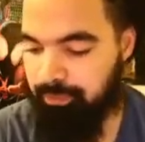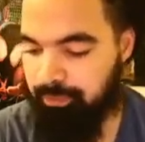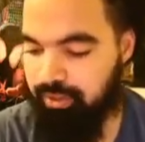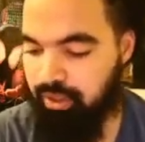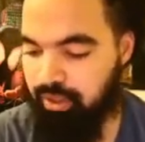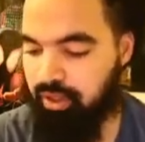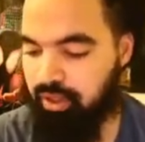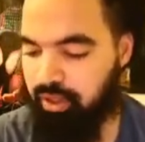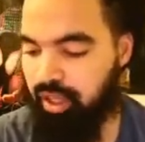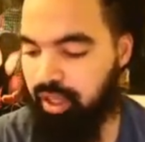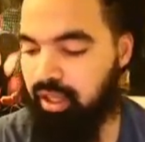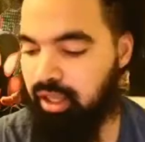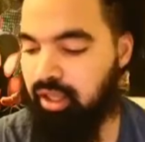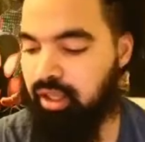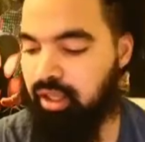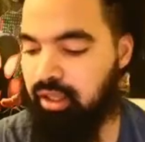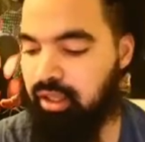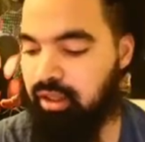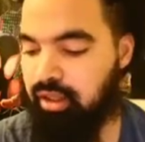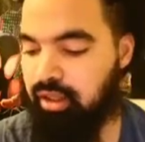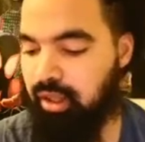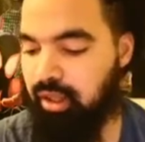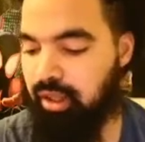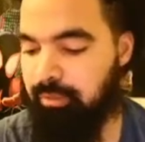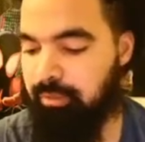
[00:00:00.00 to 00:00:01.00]
Okay,
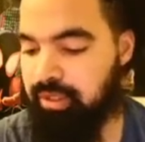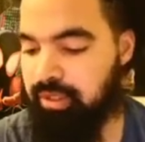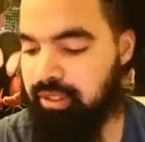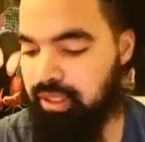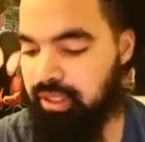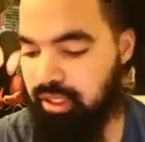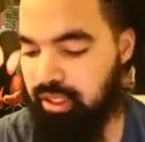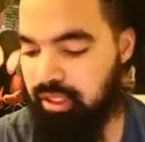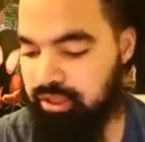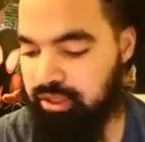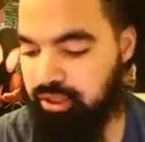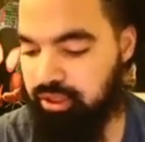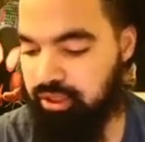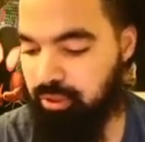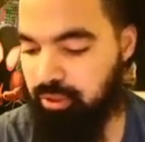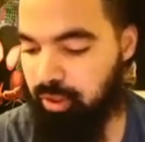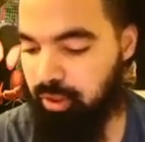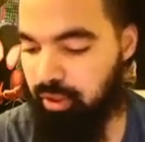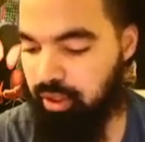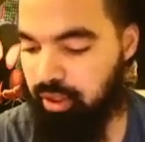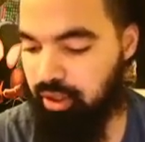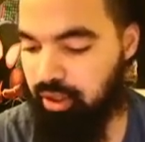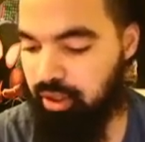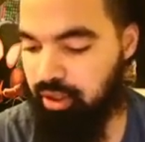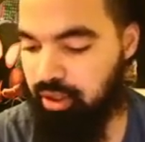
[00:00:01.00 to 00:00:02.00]
let me say this: you
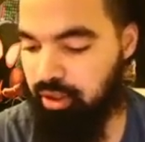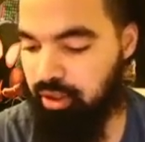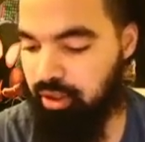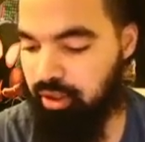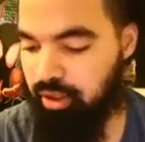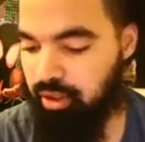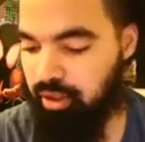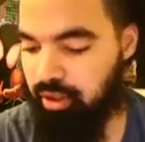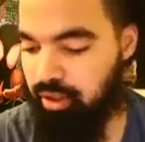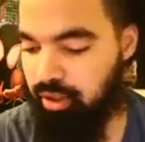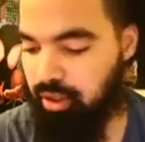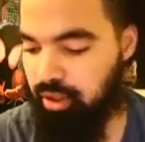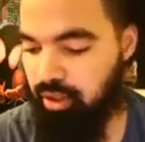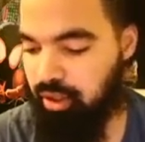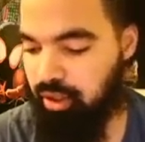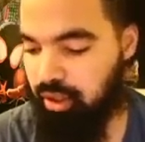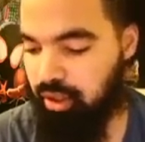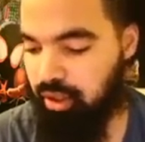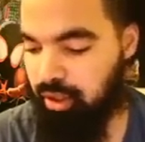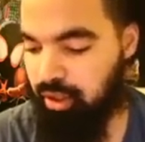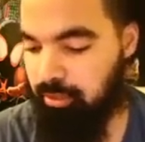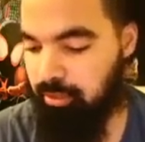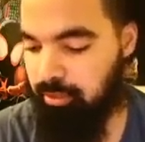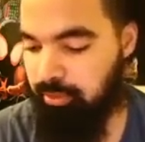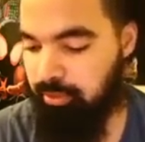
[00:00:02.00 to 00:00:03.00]
want your
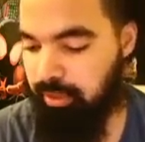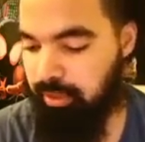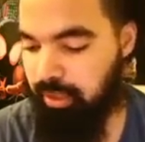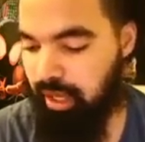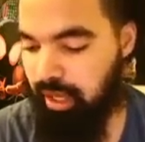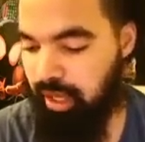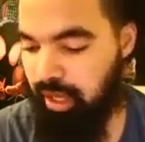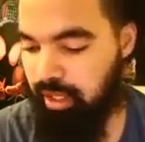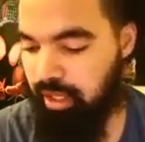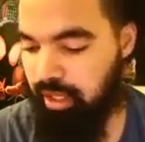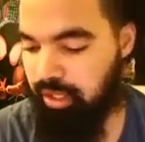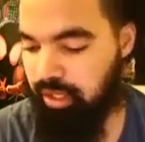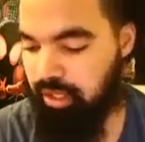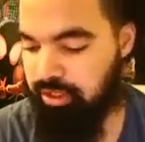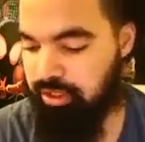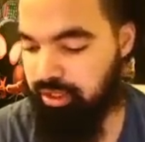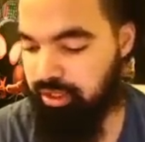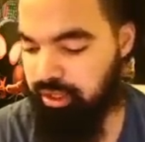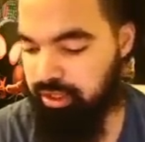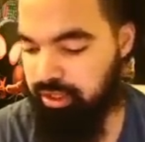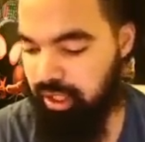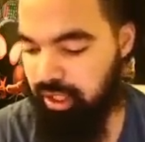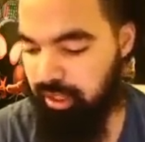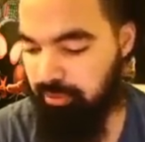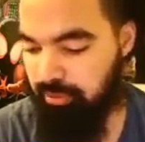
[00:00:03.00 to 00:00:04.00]
beyond God tier
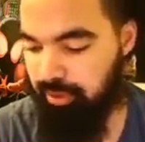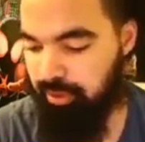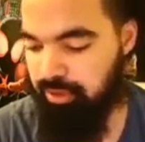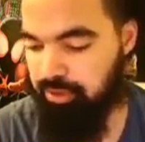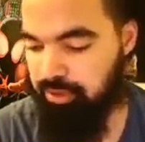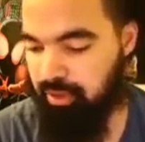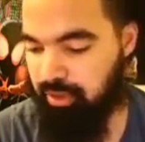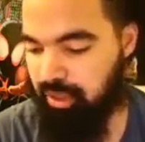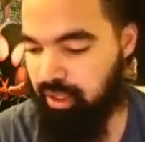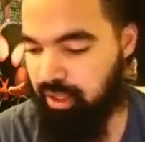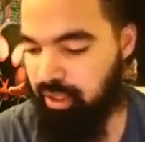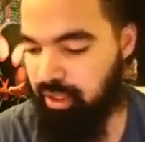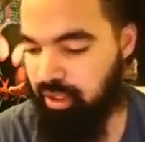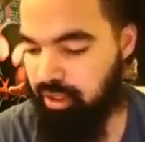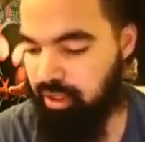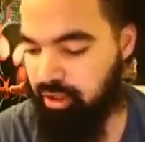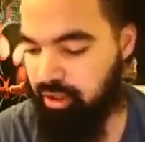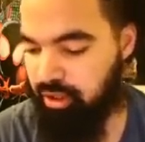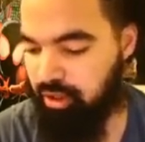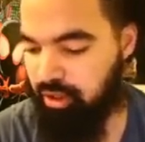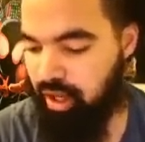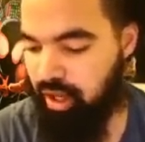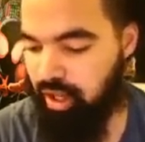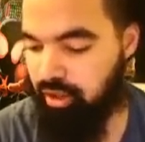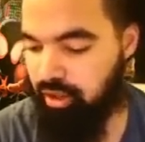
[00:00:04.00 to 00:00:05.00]
champions, right?
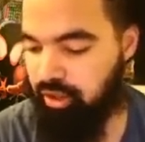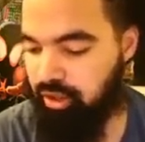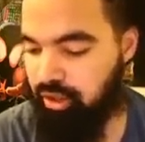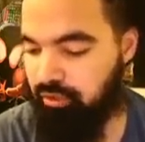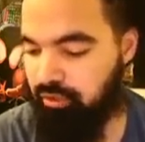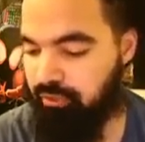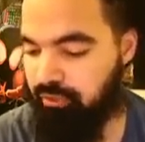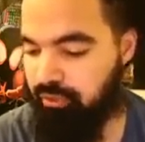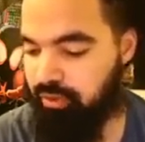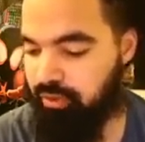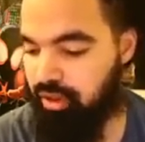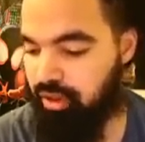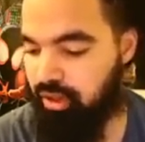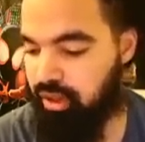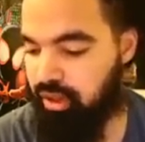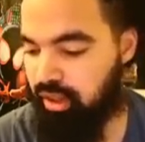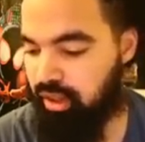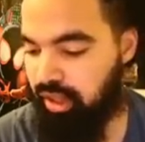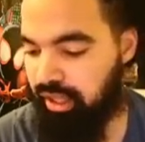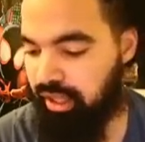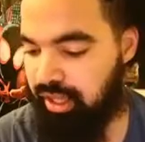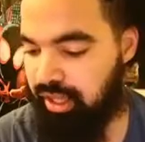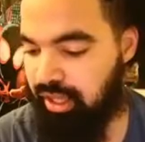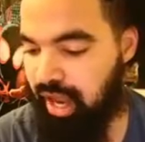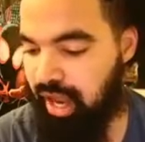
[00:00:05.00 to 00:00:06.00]
You're not looking for
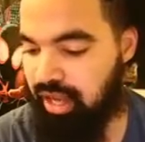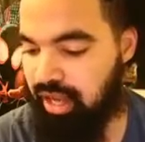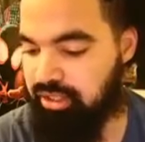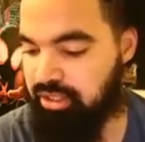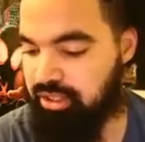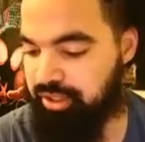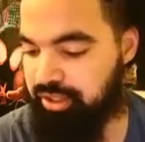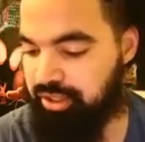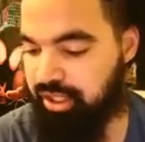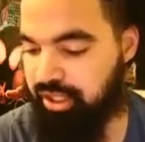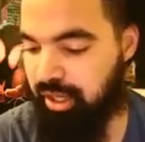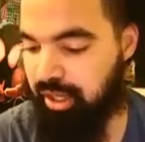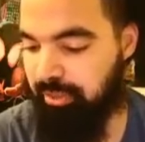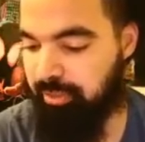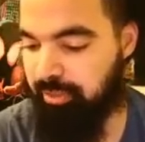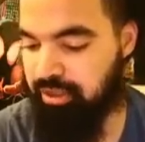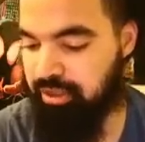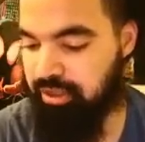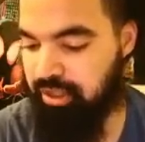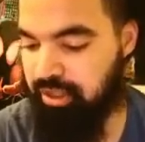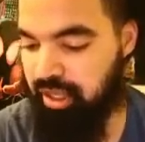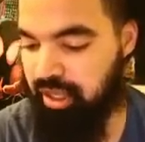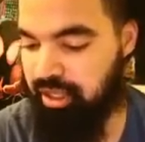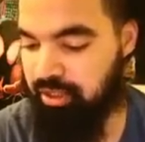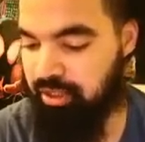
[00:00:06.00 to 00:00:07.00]
like God tier champions,
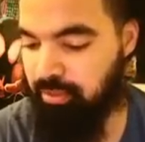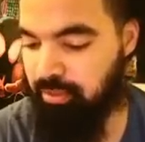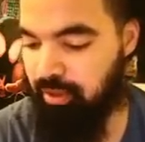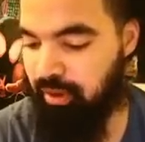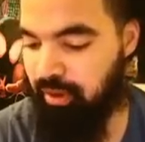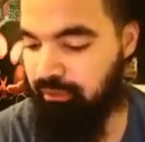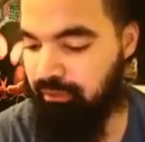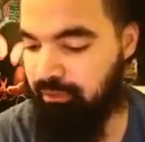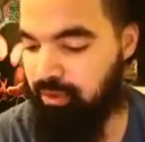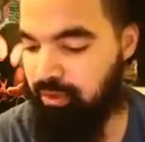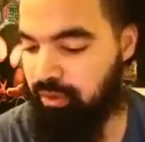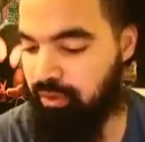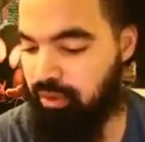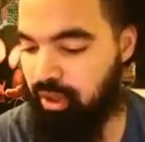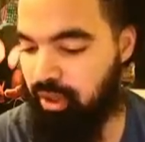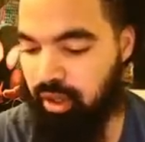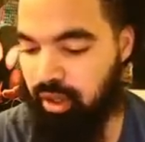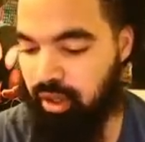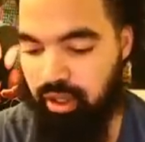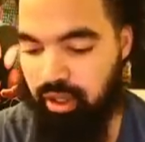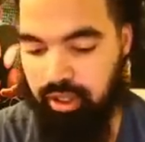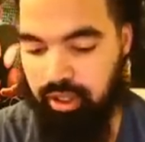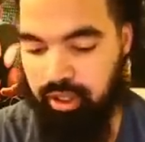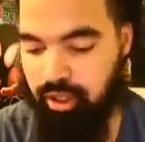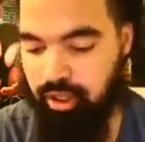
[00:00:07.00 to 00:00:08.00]
and that's where I feel
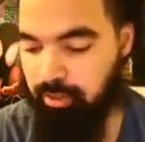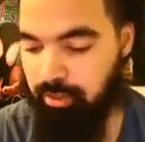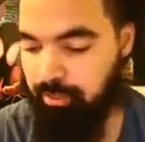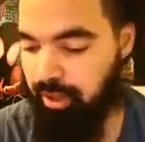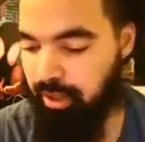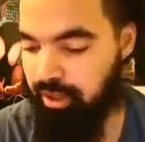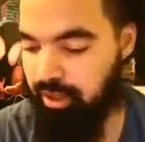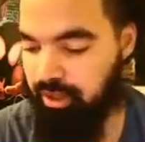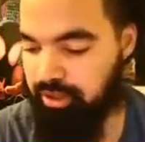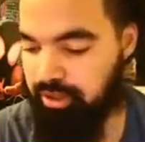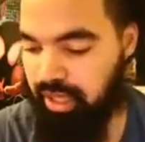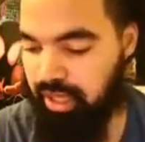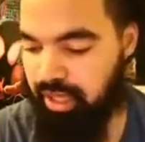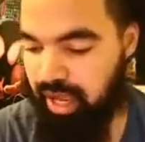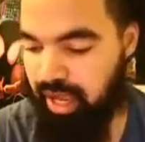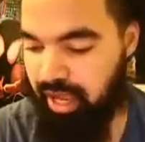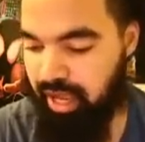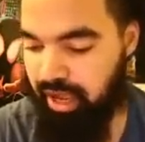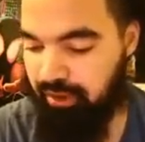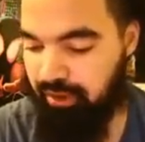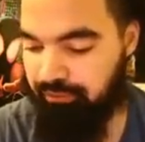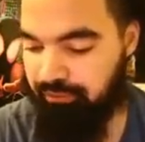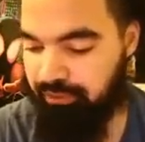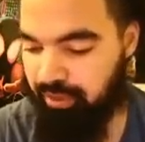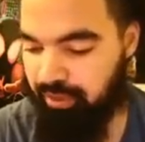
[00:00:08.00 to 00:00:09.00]
Killmonger's at.
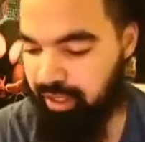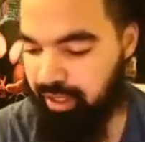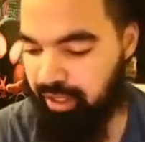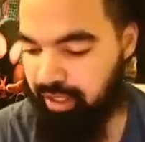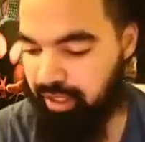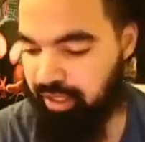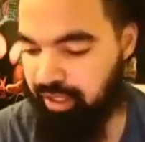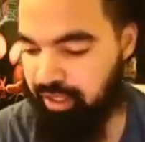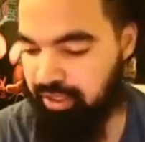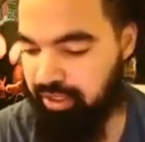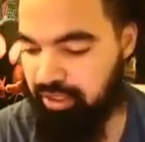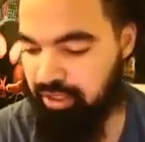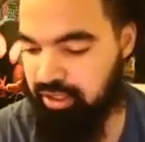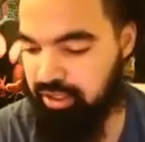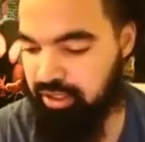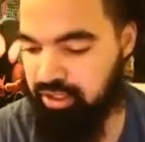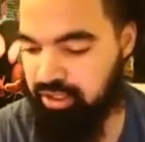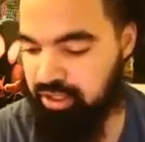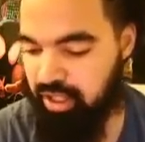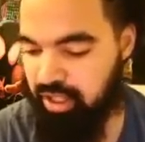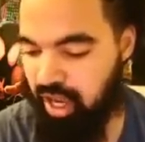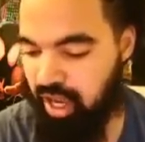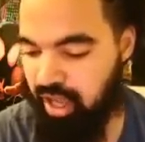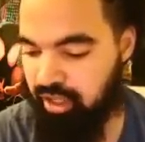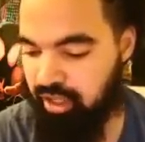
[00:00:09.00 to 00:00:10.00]
I feel like he is a
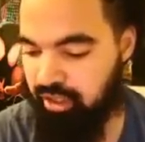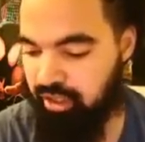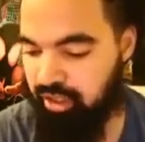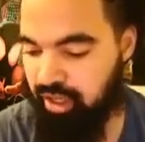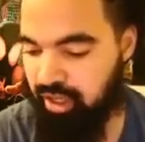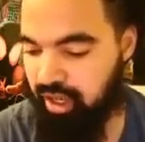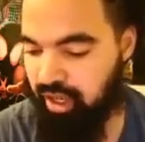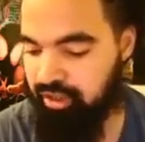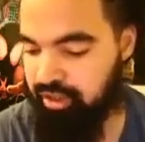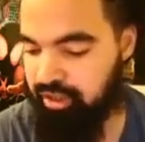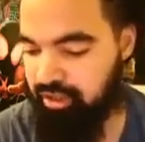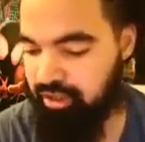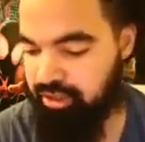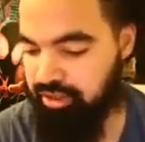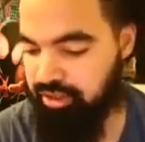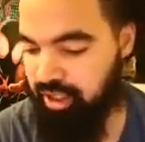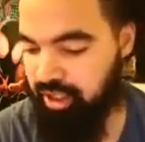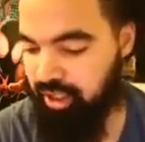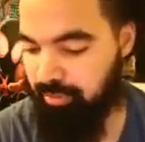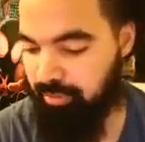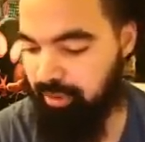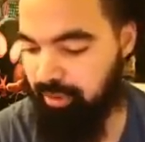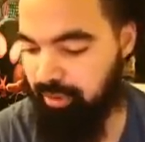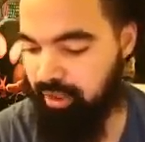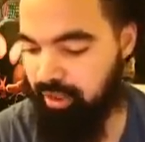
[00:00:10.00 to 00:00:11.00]
solid God tier
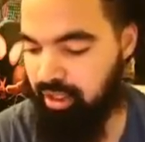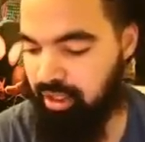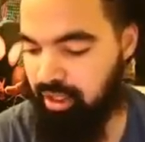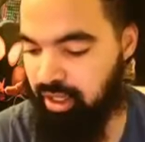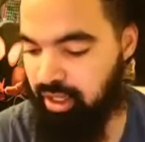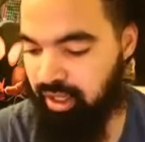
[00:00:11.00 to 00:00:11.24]
champion.